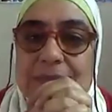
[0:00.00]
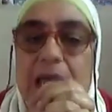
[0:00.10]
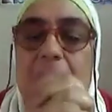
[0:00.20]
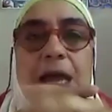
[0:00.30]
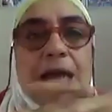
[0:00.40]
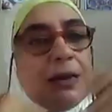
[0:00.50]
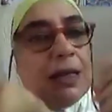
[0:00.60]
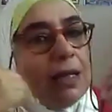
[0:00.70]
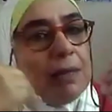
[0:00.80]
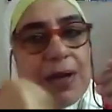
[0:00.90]
and
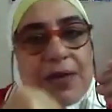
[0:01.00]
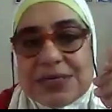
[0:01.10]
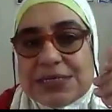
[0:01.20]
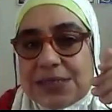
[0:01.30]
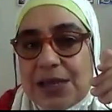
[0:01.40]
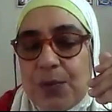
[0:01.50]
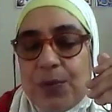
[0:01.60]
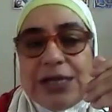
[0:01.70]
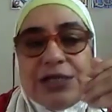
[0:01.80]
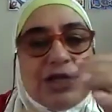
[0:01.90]
by this
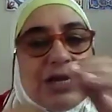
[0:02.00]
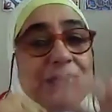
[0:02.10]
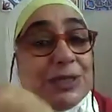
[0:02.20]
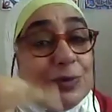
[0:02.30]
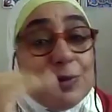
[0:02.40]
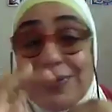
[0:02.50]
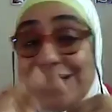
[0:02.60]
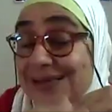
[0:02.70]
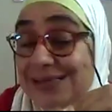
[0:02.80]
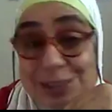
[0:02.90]
way, jim, it will
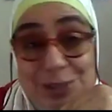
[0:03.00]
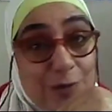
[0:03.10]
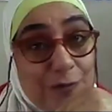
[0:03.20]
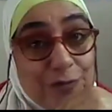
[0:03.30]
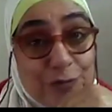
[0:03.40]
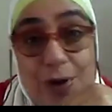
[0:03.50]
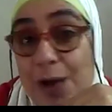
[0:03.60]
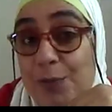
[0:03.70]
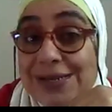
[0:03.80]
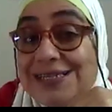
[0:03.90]
be soft,
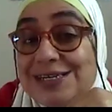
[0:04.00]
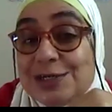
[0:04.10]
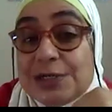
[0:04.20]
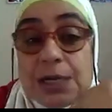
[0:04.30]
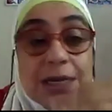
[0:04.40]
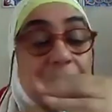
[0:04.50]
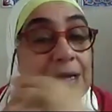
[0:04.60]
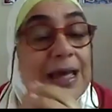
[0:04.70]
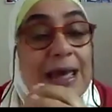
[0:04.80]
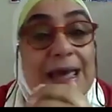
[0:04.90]
rough letter,
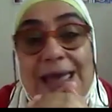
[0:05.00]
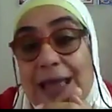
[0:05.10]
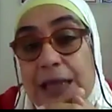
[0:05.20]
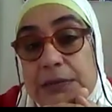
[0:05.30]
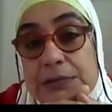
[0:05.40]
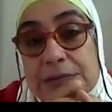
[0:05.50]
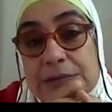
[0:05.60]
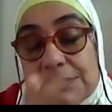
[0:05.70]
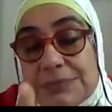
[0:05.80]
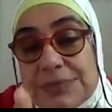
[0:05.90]
and
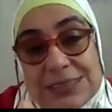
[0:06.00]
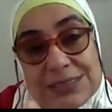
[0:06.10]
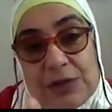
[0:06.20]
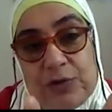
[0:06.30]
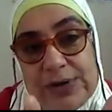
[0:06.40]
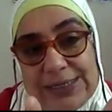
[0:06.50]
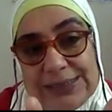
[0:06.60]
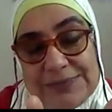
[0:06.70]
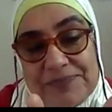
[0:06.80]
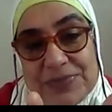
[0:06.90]
this is not correct.
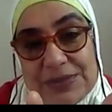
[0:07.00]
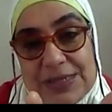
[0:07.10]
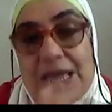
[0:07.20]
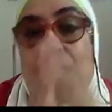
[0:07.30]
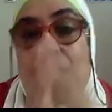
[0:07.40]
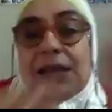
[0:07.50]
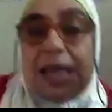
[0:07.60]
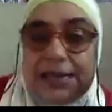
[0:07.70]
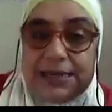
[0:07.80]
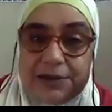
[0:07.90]

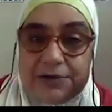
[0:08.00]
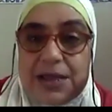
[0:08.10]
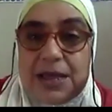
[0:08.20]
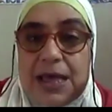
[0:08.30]
Like here,